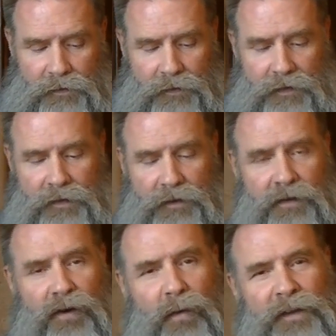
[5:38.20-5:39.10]
and you
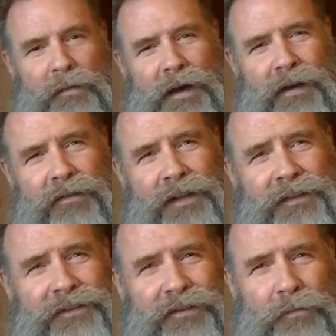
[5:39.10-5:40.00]
don't want the bottle to get
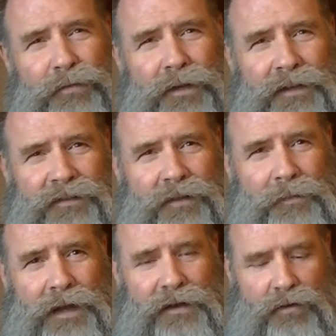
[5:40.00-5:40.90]
slippery and slip
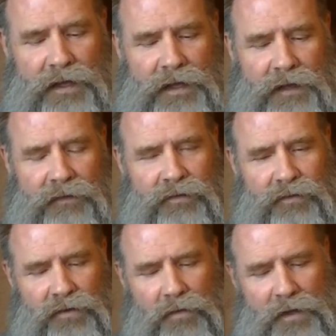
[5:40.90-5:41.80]
out of your hand, so
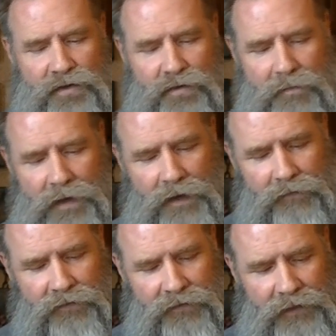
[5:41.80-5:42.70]
make sure the bottle
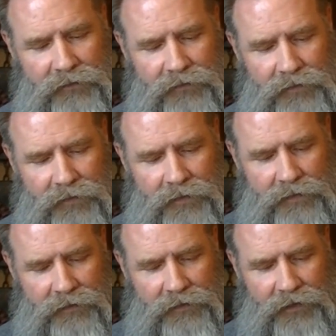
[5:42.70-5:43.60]
is nice
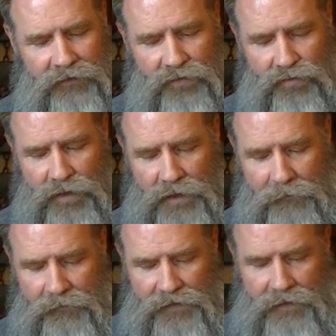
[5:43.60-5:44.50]
and
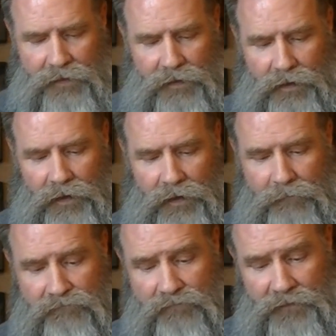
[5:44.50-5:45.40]
dry.
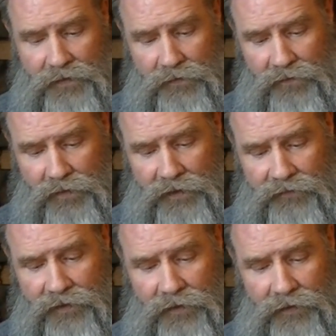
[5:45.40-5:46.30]
So that's
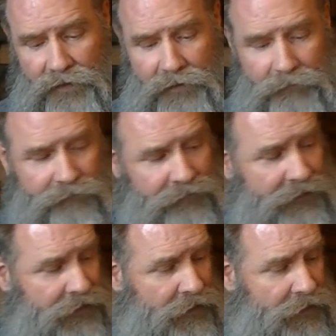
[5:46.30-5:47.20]
it.
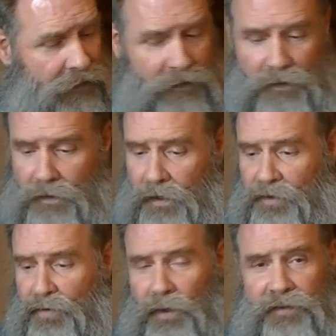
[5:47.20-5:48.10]
I
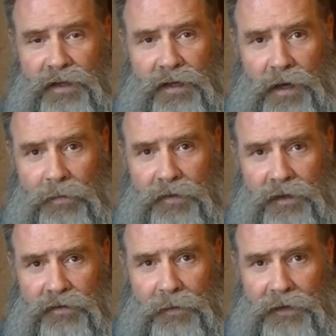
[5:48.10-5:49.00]
just want to say a couple
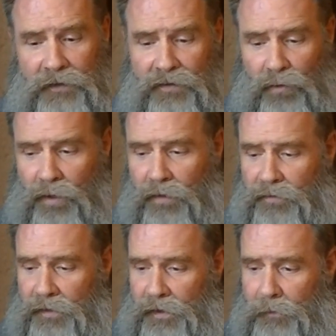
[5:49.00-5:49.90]
things about these oils.
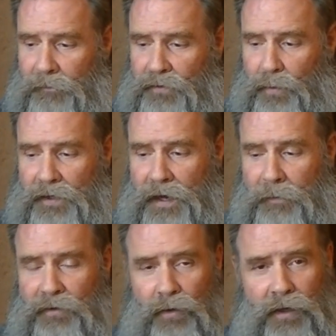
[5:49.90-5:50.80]
Sweet
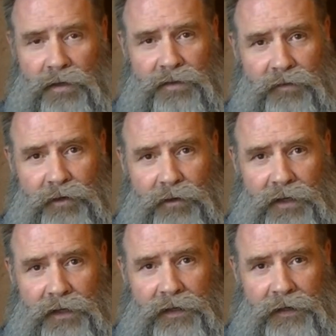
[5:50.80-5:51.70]
almond oil, it's a
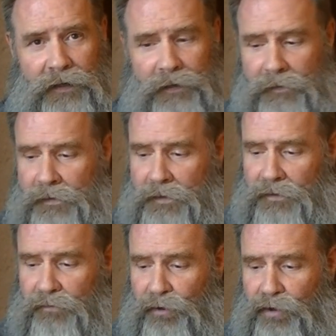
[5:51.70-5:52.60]

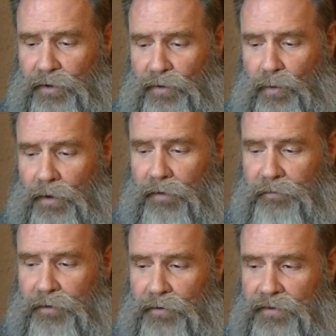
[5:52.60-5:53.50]
very good oil for
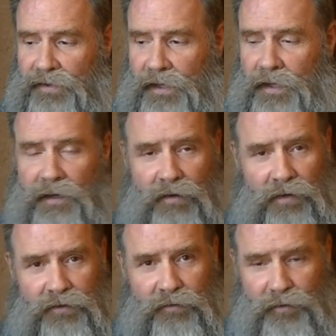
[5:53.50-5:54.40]
your skin and
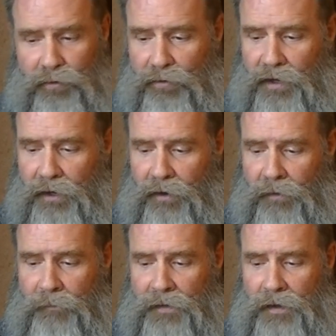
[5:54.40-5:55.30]
also for your hair.
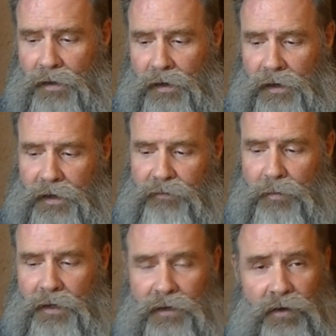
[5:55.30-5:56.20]

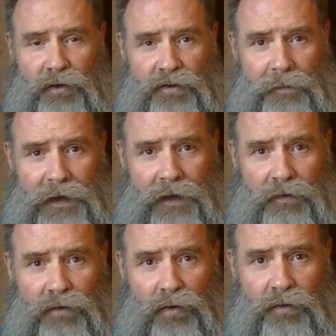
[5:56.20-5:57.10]
Everybody knows about
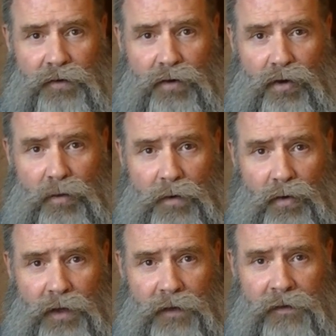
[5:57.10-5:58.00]
golden jojoba
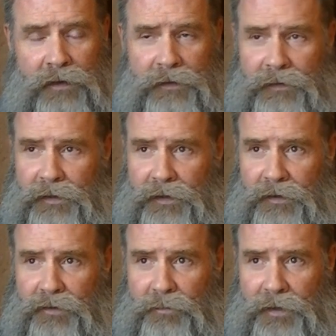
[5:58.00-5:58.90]
oil. It
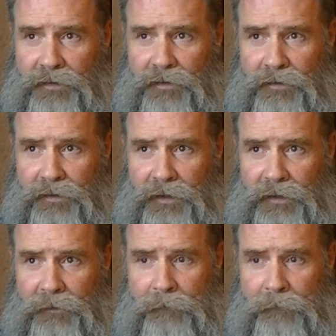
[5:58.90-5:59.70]
is basically